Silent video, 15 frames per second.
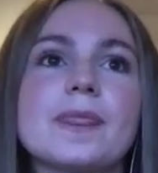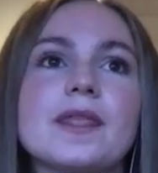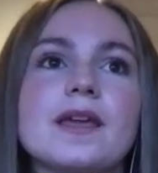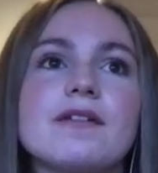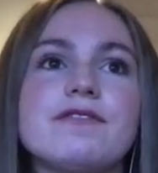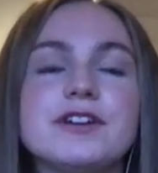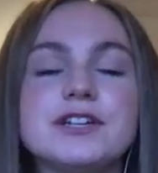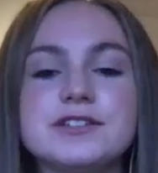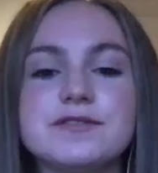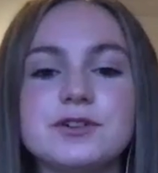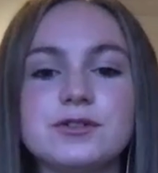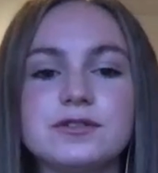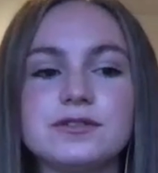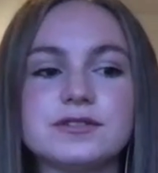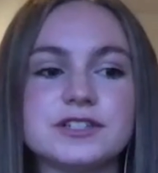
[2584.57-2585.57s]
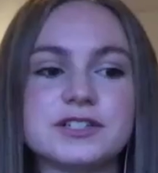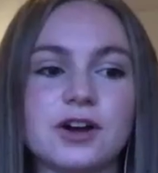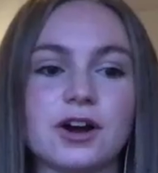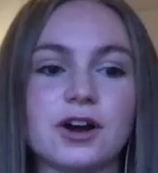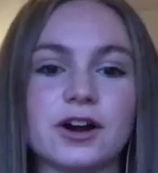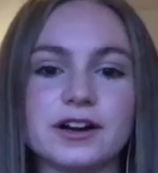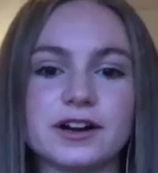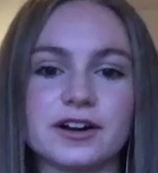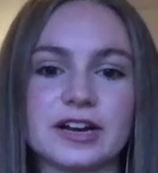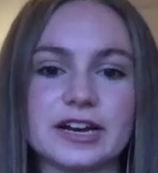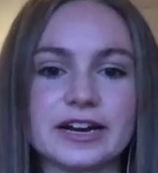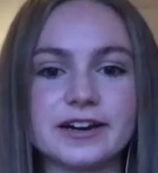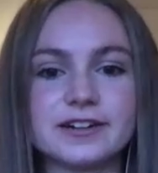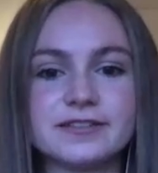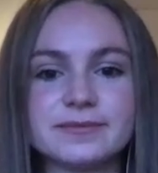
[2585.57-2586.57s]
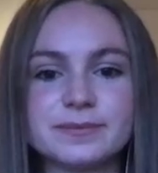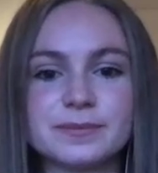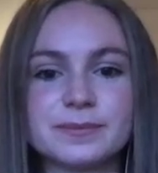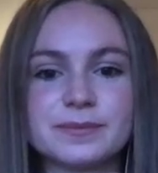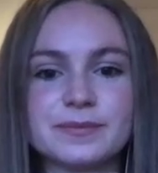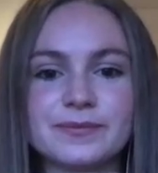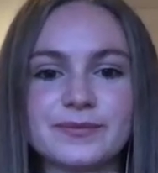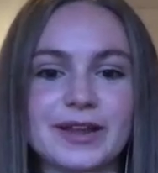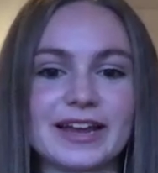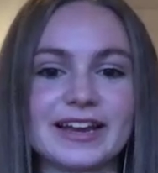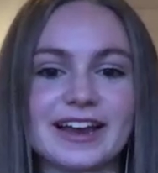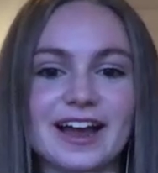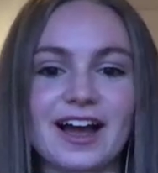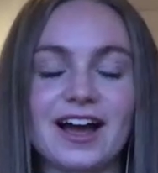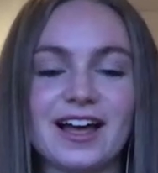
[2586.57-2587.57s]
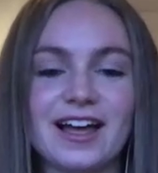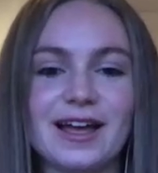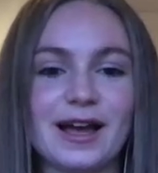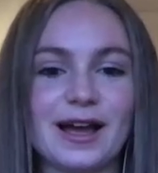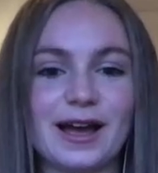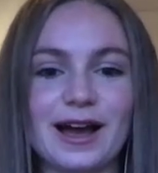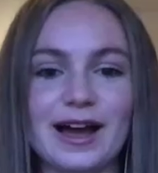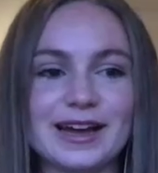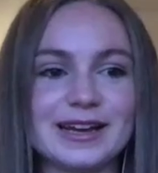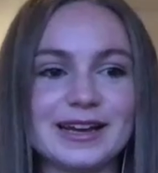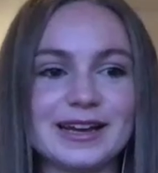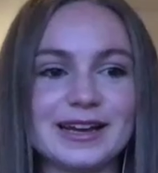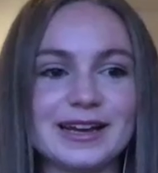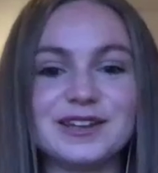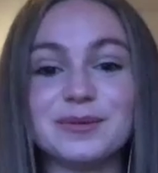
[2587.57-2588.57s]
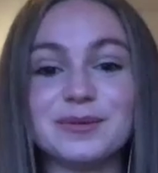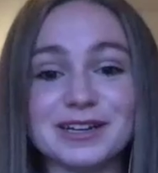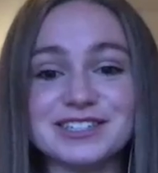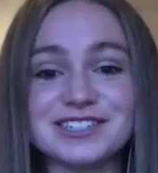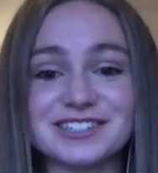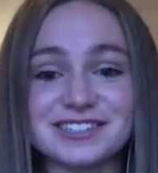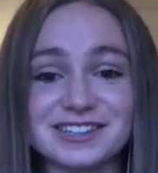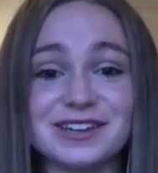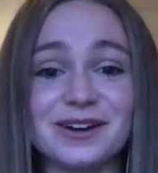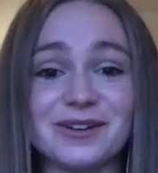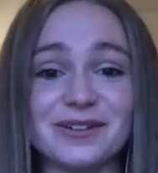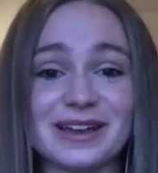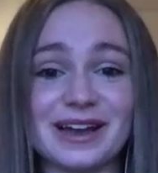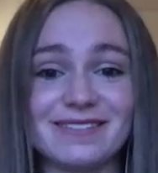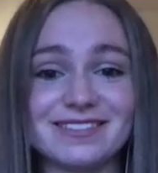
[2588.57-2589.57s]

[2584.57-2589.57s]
First of all, start earlier. Like you mentioned the going